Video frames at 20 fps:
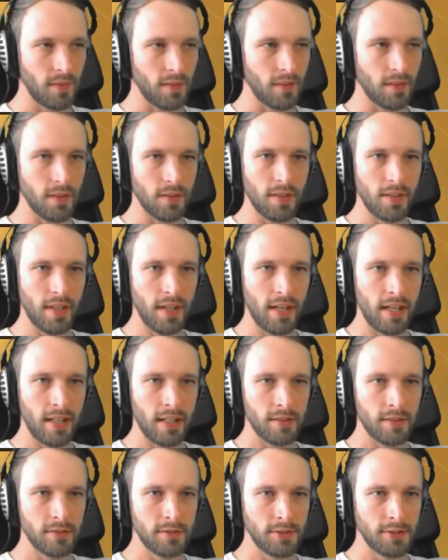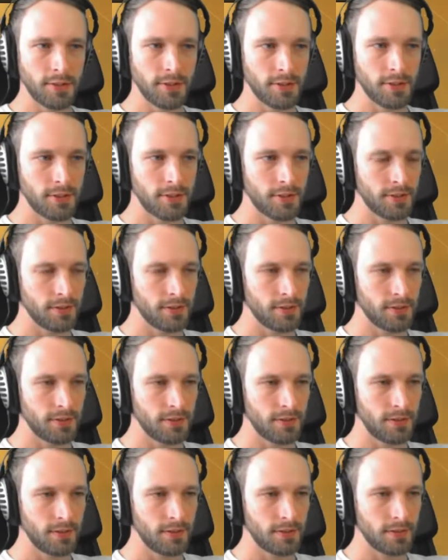Does it have...
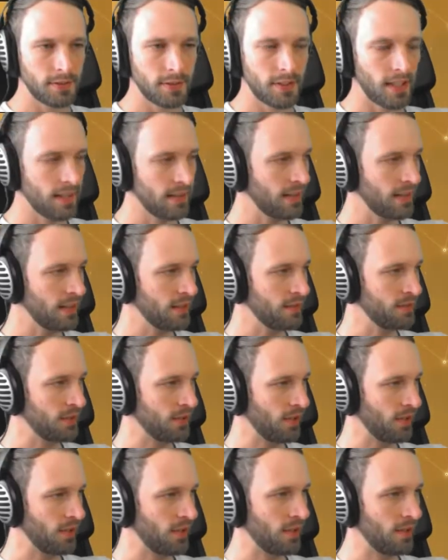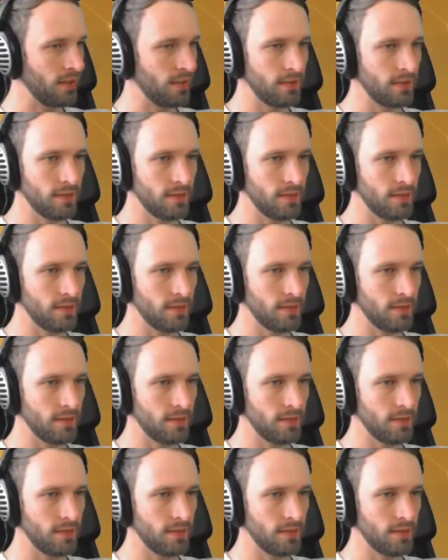Can't tell if it's got